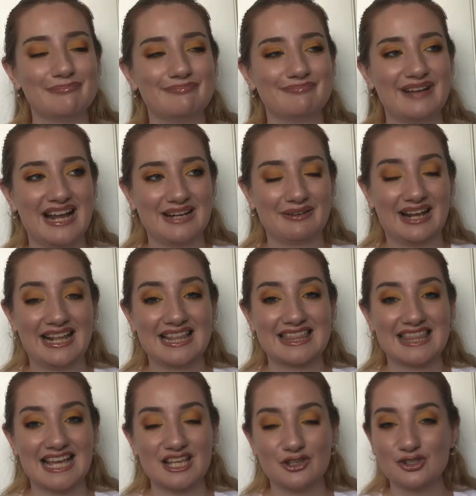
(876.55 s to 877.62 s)
But anyway,
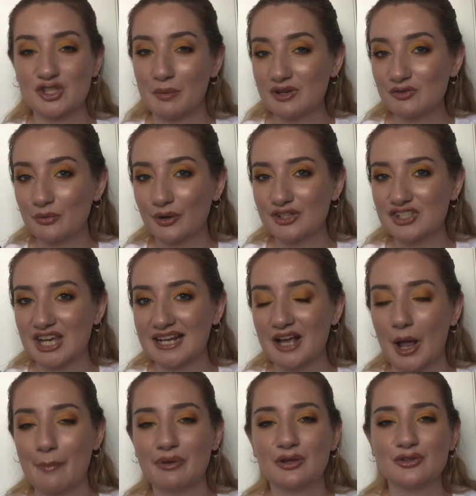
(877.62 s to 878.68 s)
thank you so much for watching. I
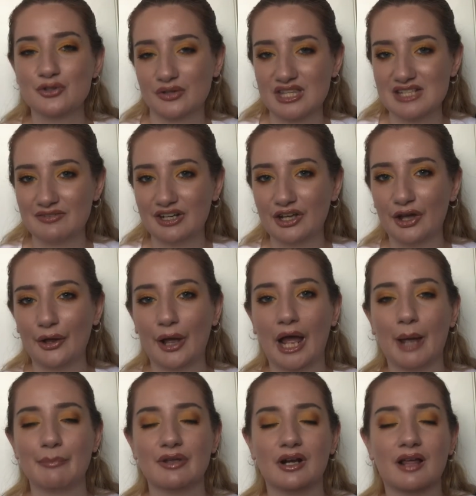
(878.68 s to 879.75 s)
hope you enjoyed this video.
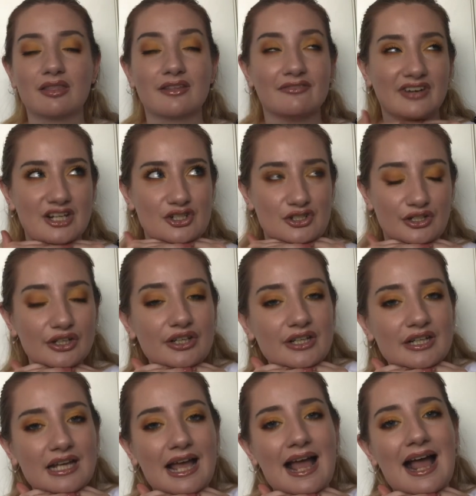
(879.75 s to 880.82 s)
Hope you liked the finished
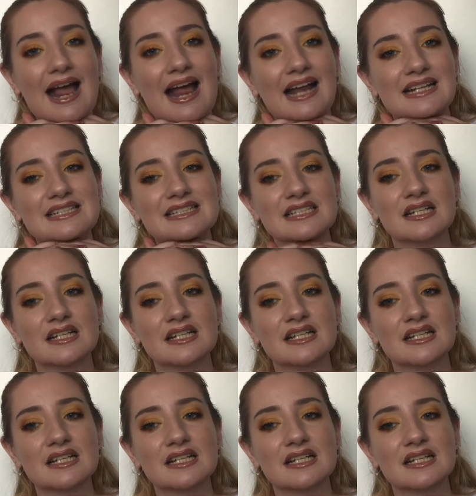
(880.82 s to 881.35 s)
look, and